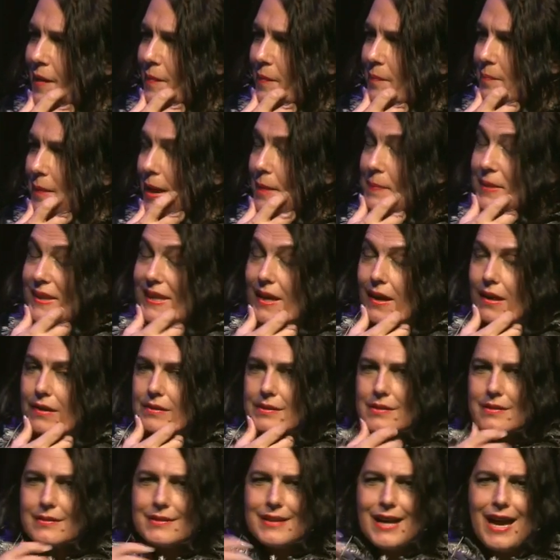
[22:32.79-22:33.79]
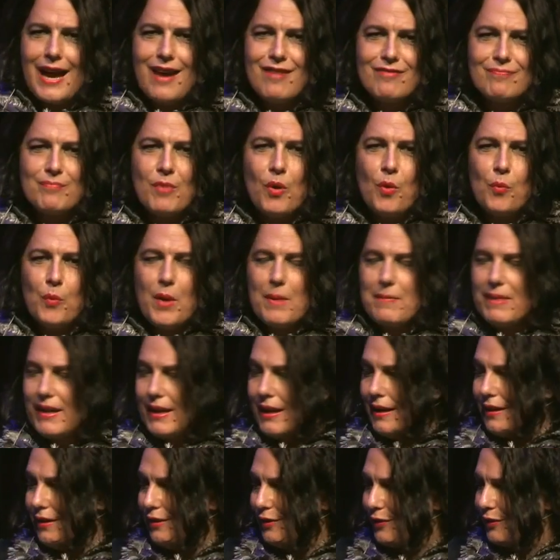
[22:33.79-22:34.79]
Maybe the answer is to have more women
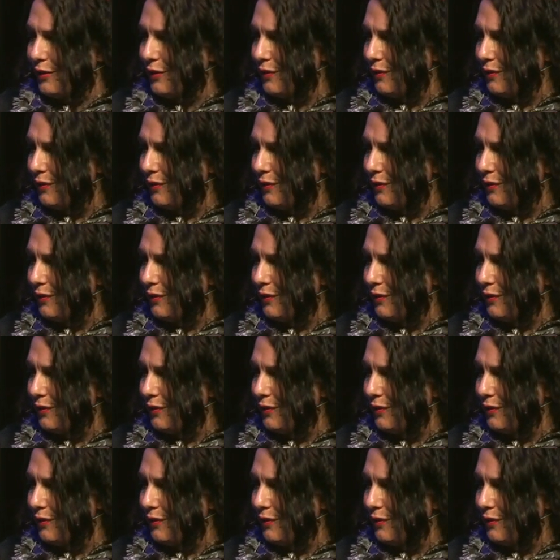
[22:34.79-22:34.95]
in